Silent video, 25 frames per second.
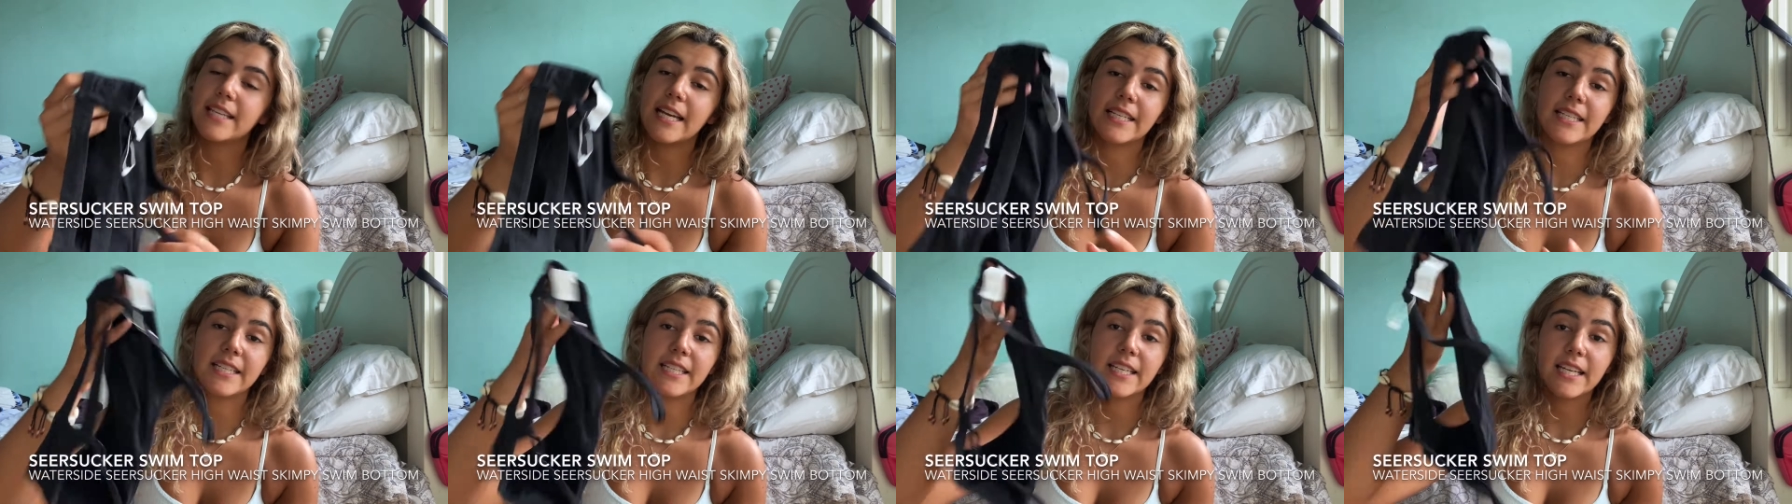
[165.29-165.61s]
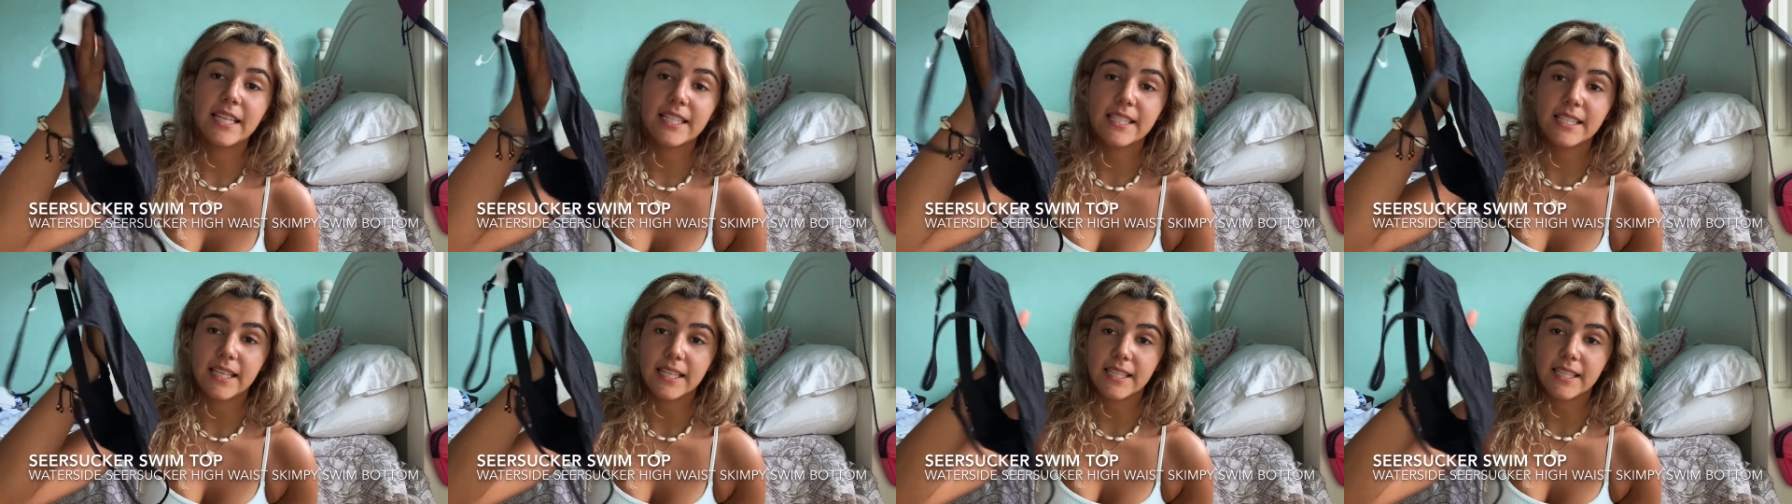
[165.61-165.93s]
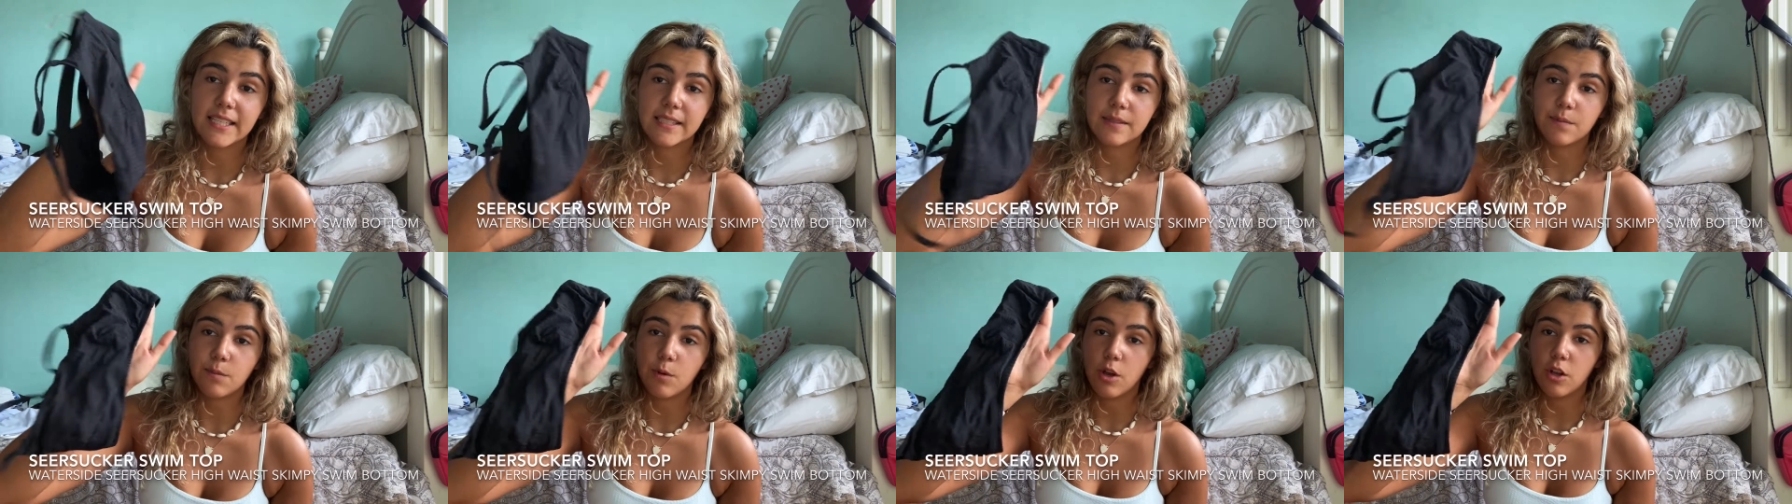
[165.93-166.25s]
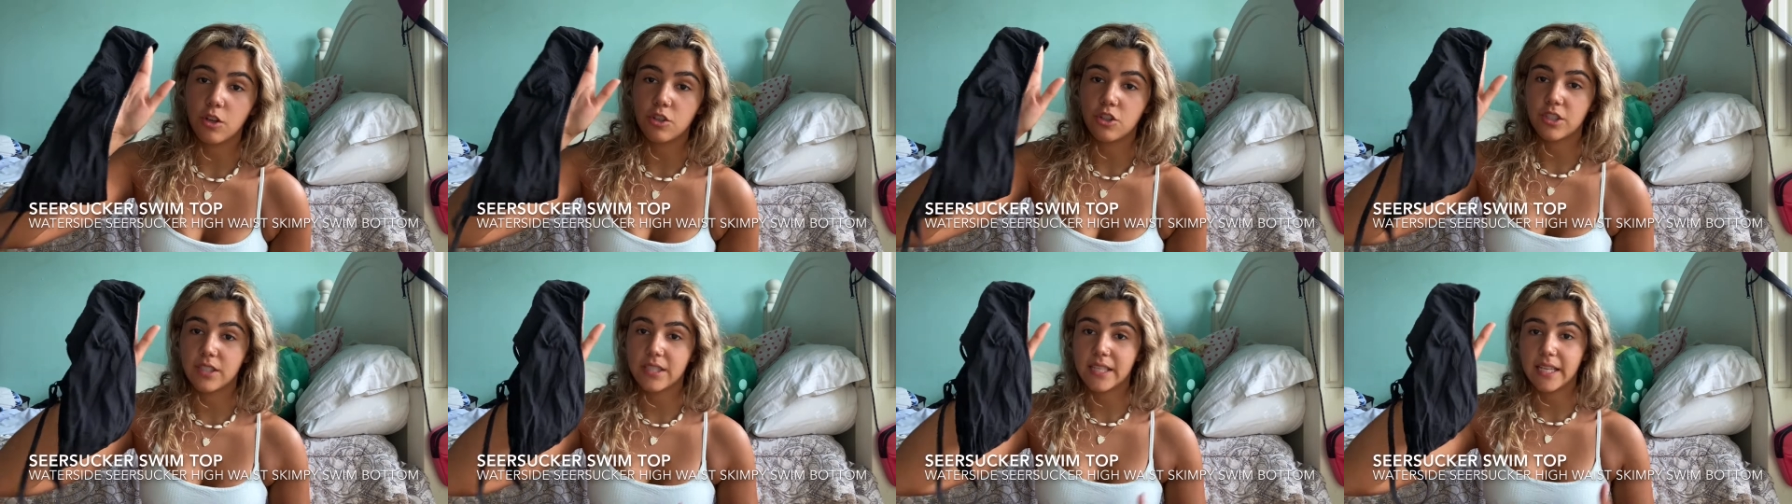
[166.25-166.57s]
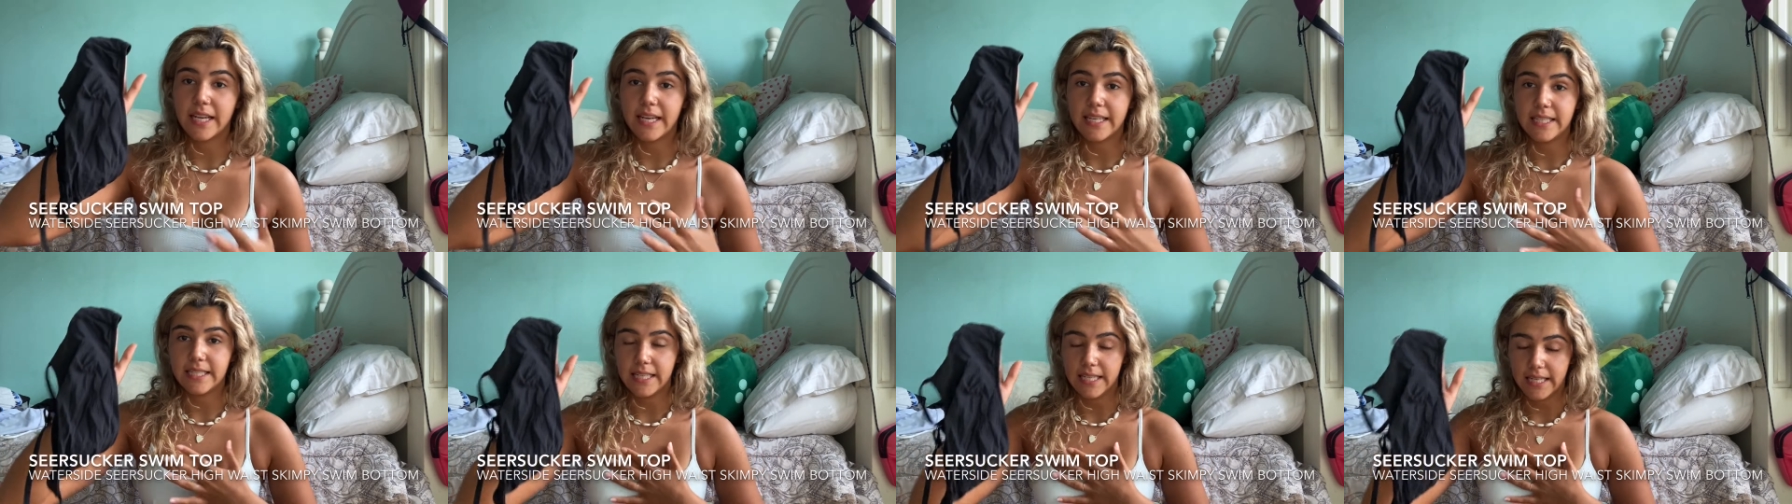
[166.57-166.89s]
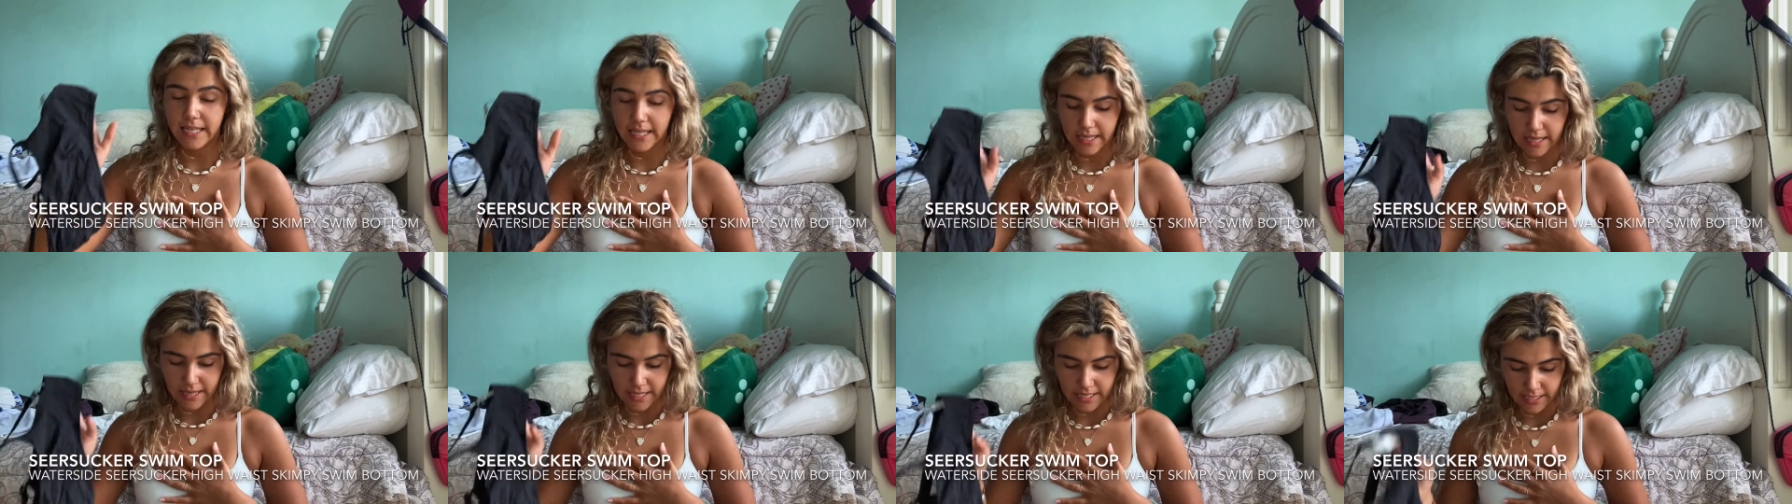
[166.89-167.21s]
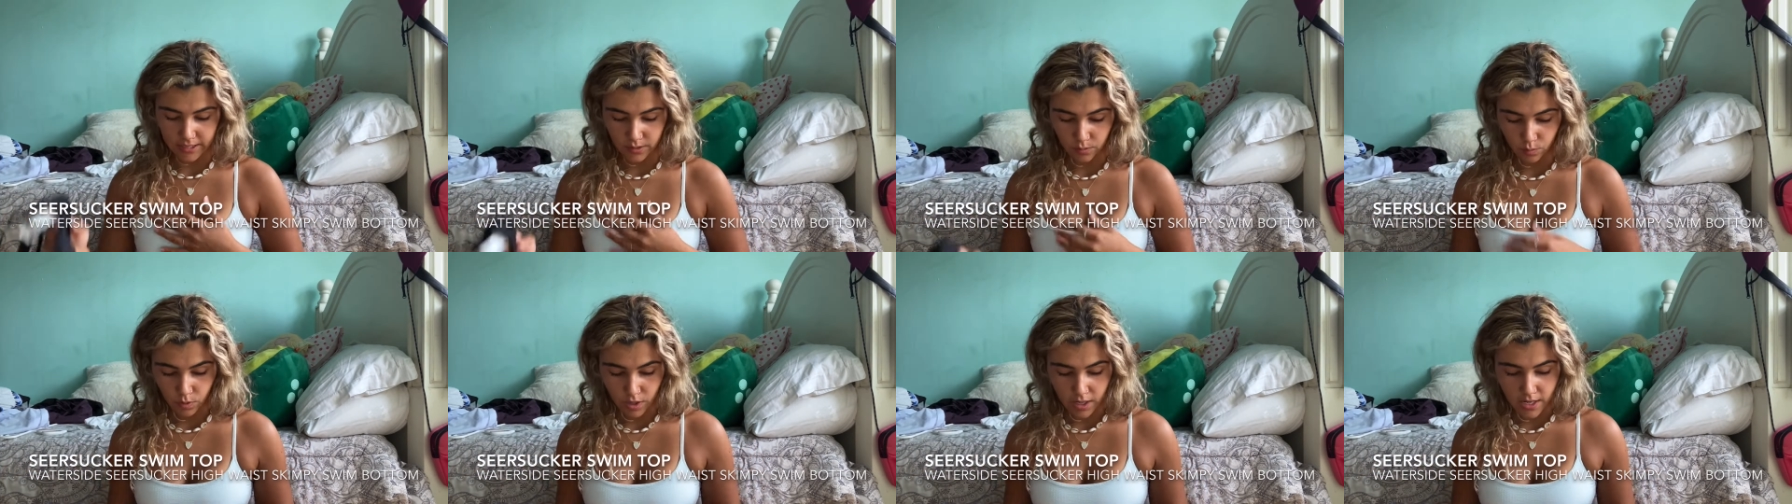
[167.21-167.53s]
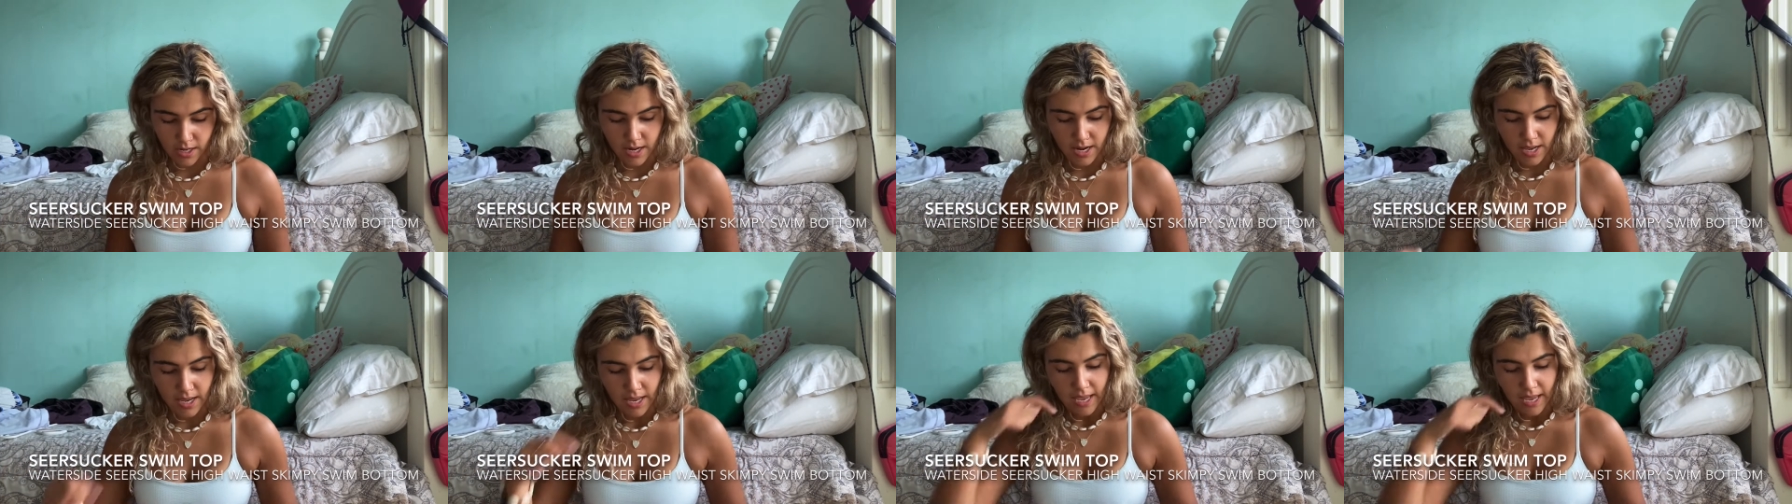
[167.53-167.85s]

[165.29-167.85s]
I did get a size small, just like I did in this one.